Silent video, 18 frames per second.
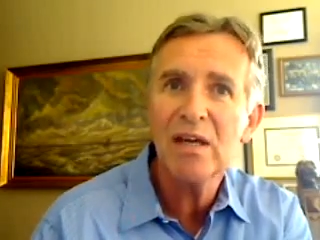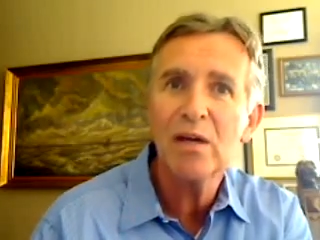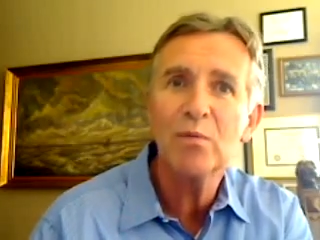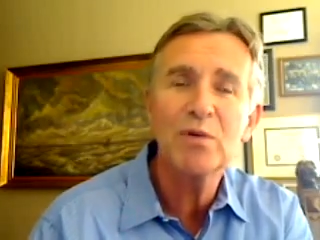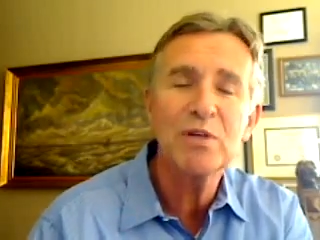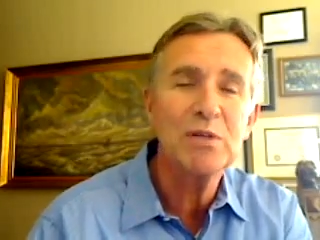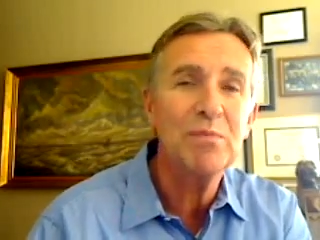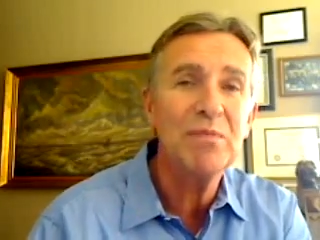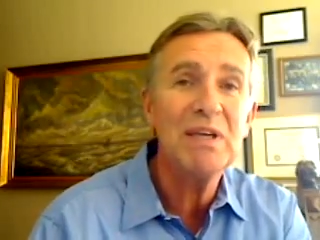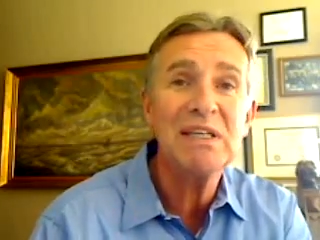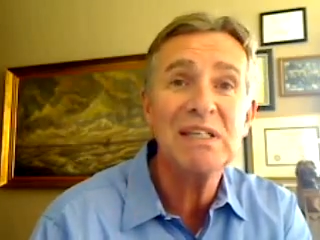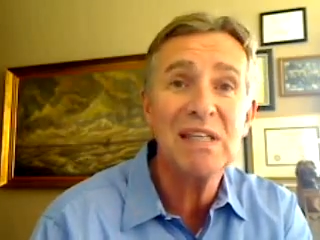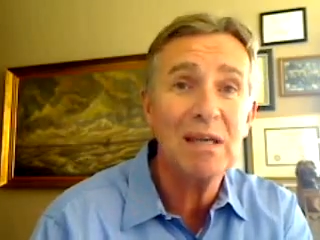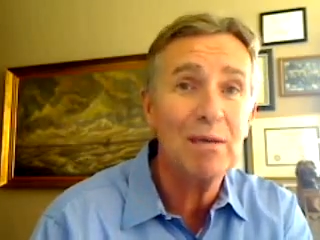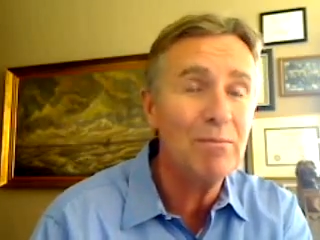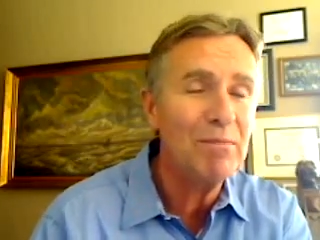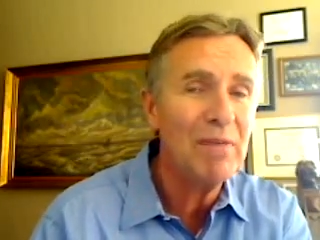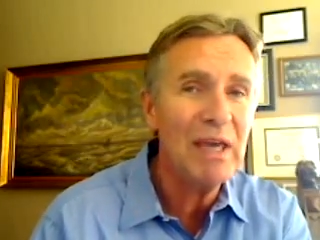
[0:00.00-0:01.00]
which means
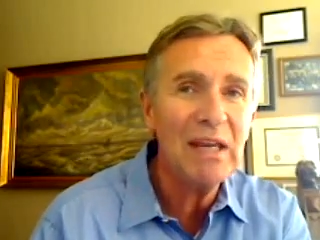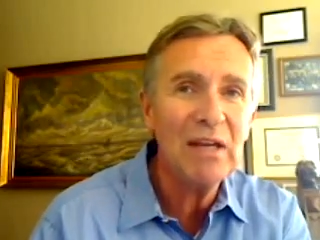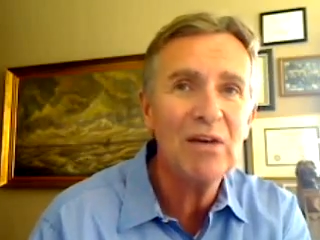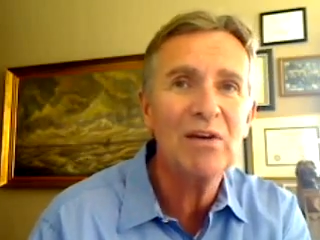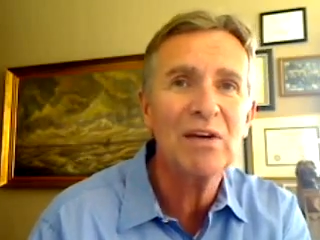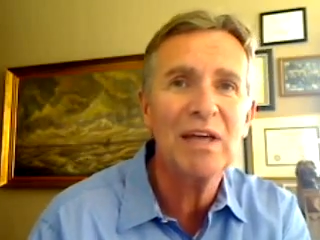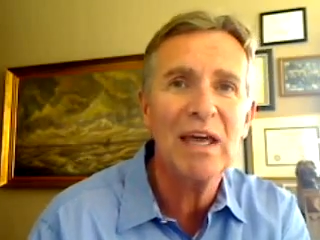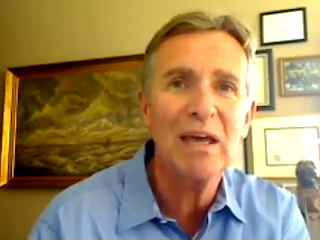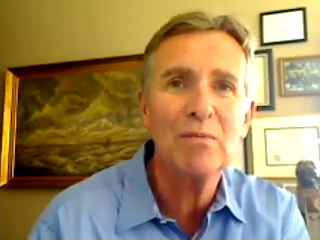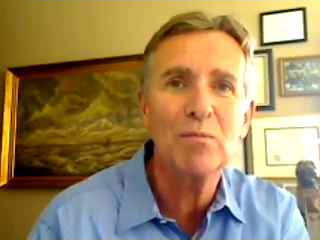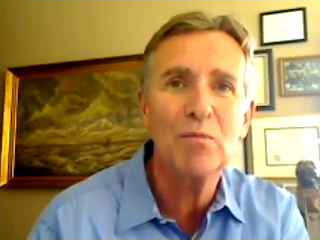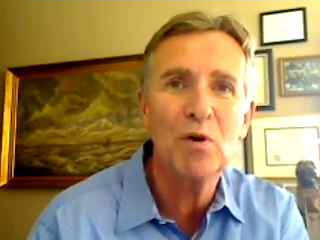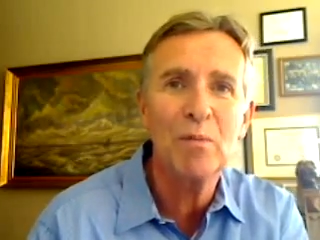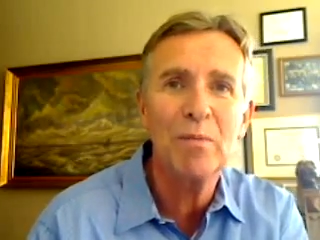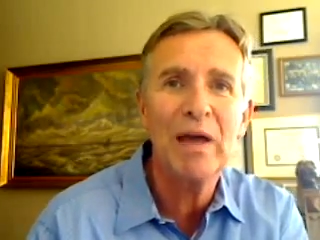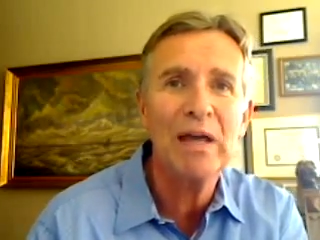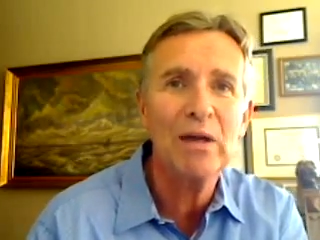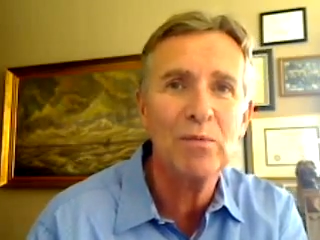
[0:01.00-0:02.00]
they may not get
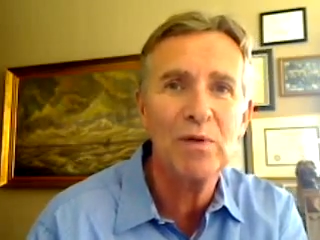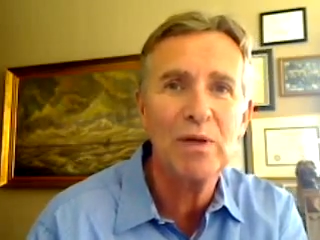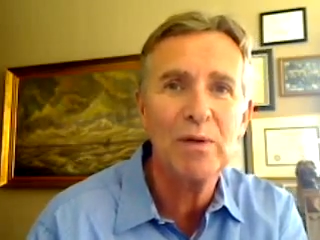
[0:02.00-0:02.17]
more bank